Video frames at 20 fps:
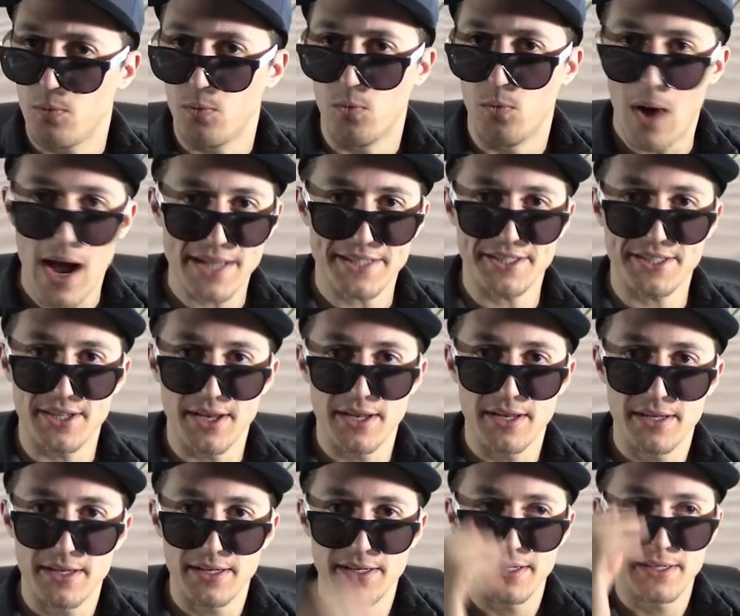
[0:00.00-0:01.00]
What?
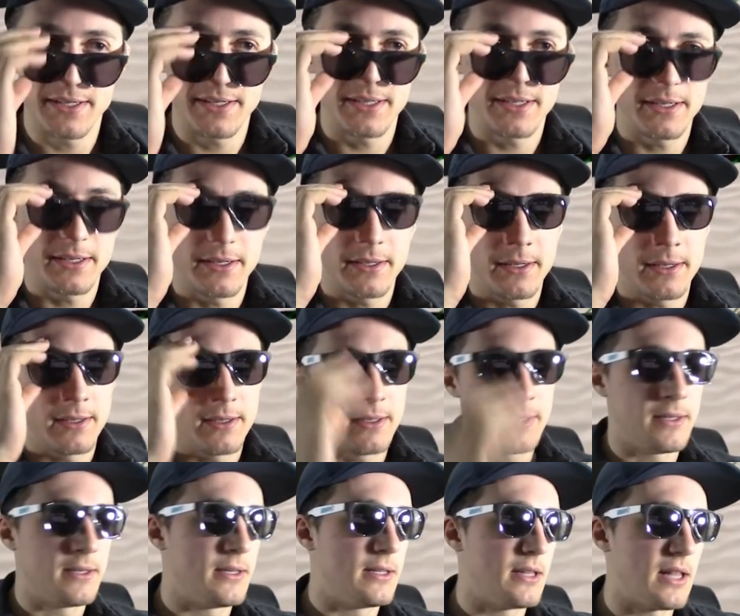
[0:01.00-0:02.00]

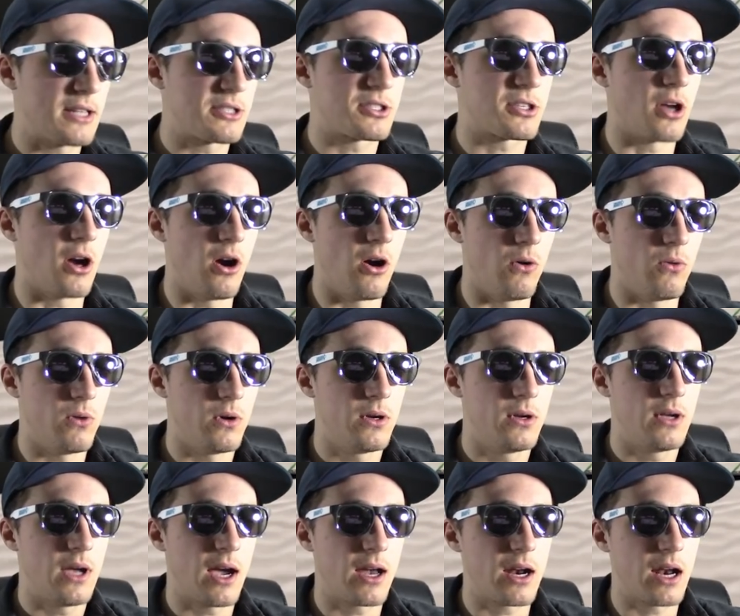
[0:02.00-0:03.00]
Let's go.
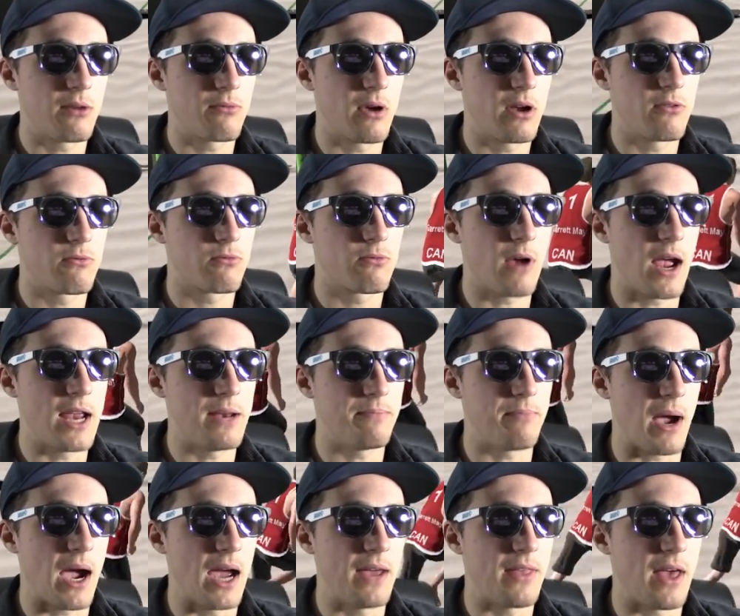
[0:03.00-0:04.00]
How did I run right
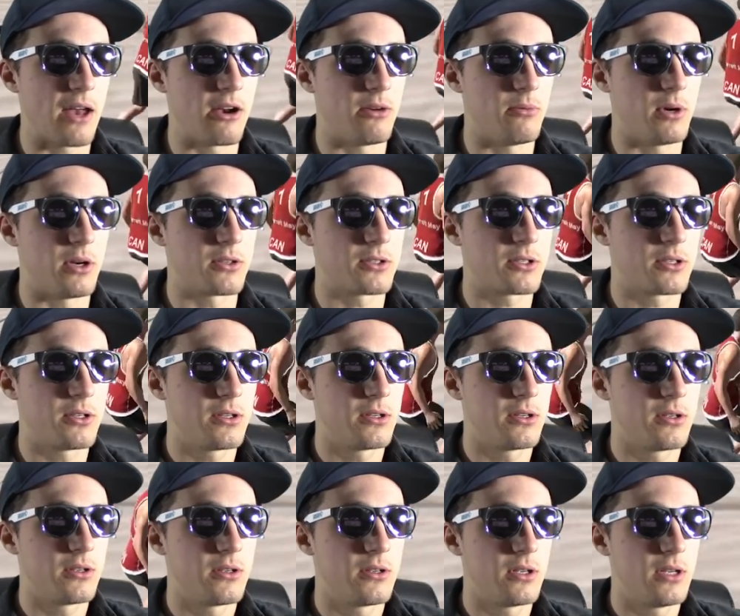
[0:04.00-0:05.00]
by that almost?
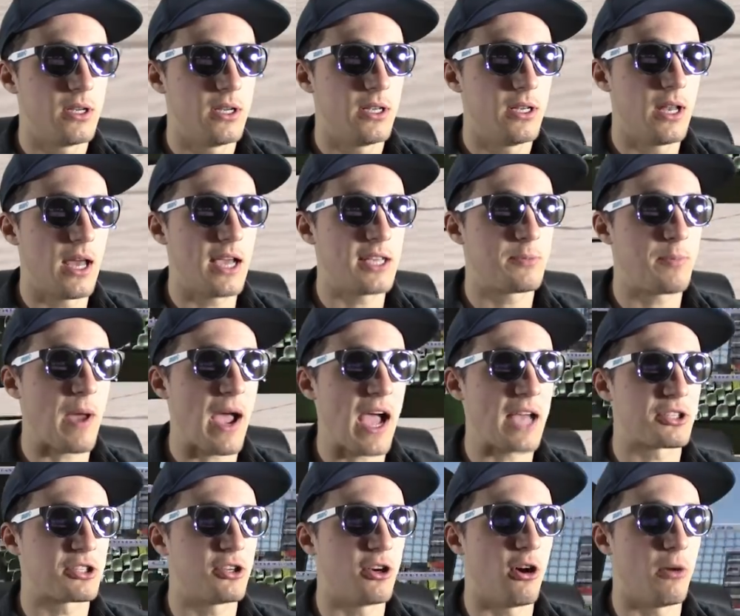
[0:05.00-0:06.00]
Nice
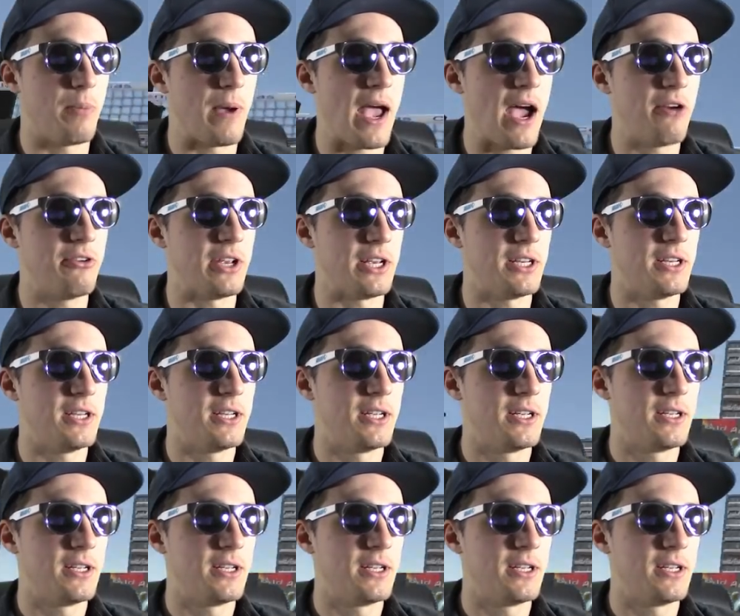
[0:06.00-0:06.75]
pass, Joe. Pound it.